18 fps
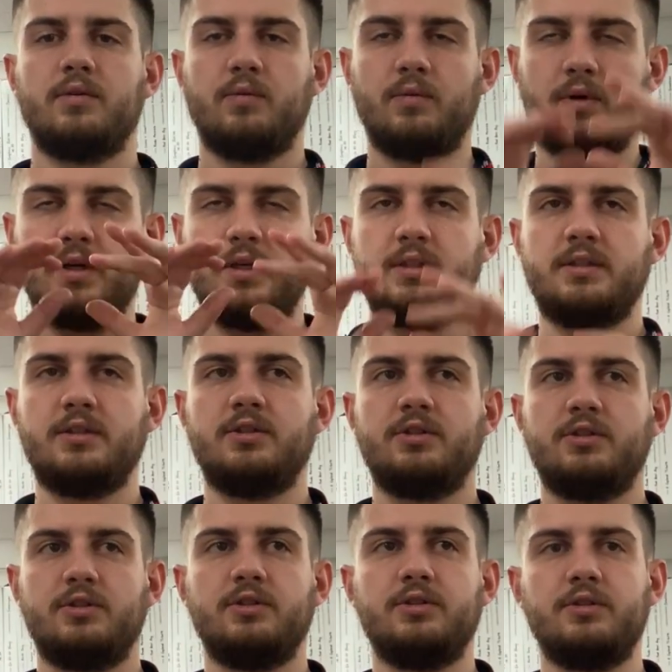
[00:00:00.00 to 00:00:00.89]

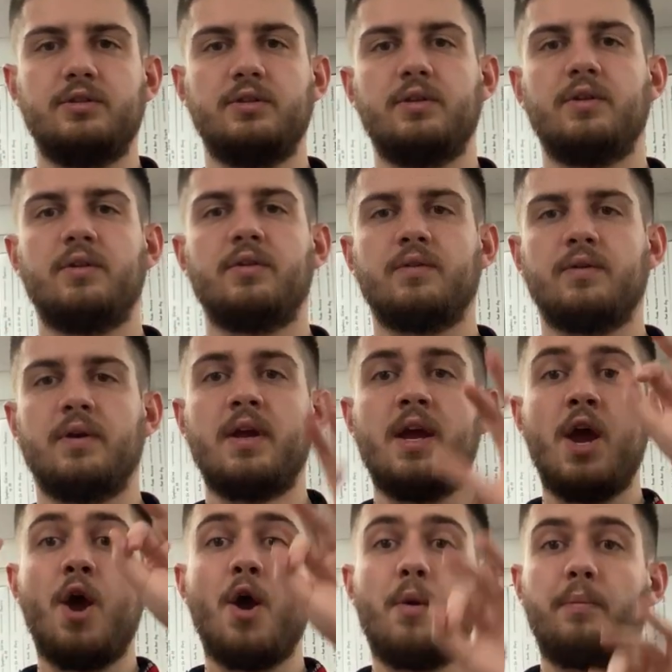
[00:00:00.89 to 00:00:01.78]
1, 2, 3,
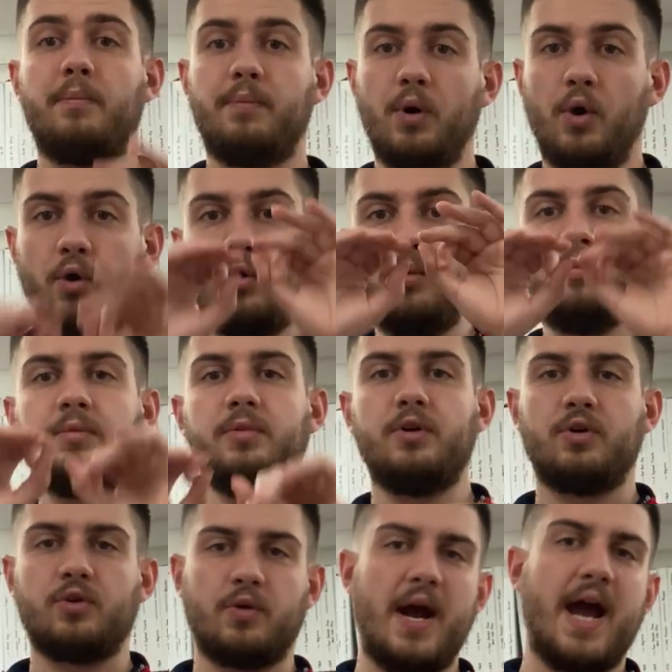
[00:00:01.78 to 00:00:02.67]

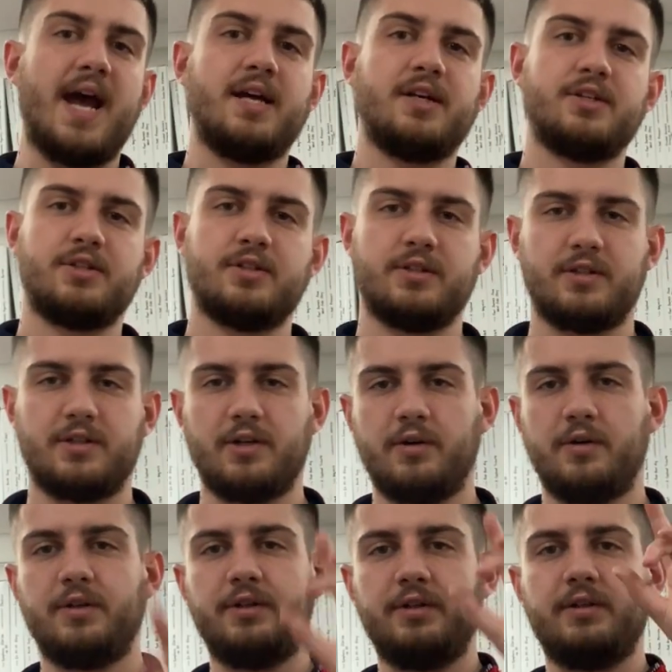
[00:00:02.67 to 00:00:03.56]
boom, crash.
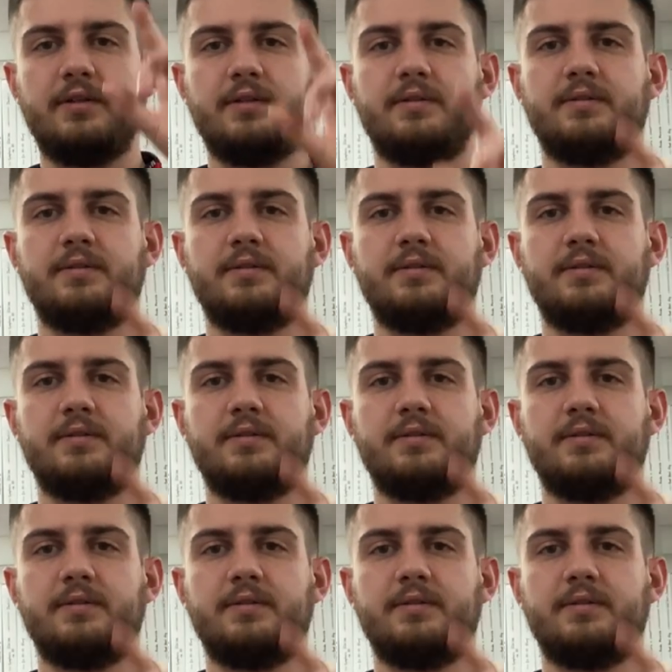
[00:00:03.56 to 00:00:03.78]
So you